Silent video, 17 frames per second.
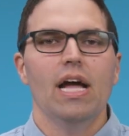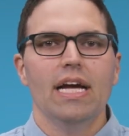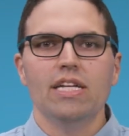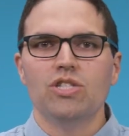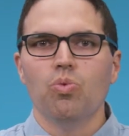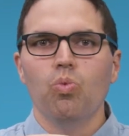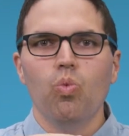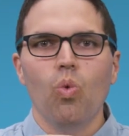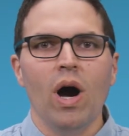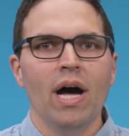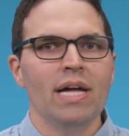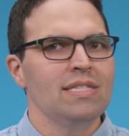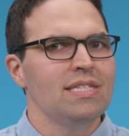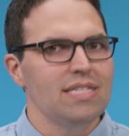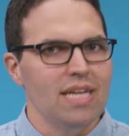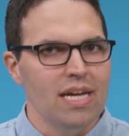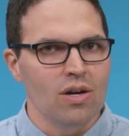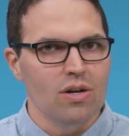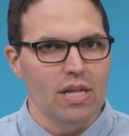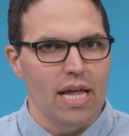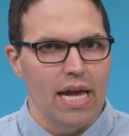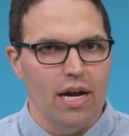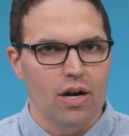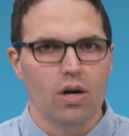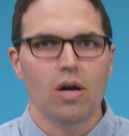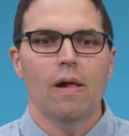It's one single
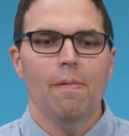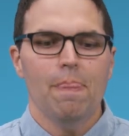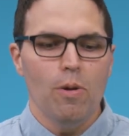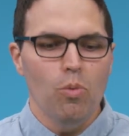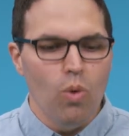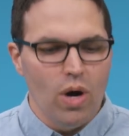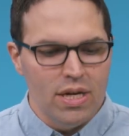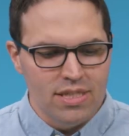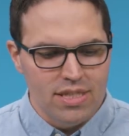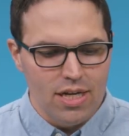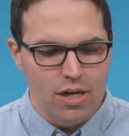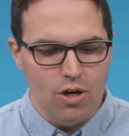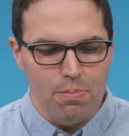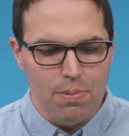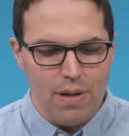layer, one single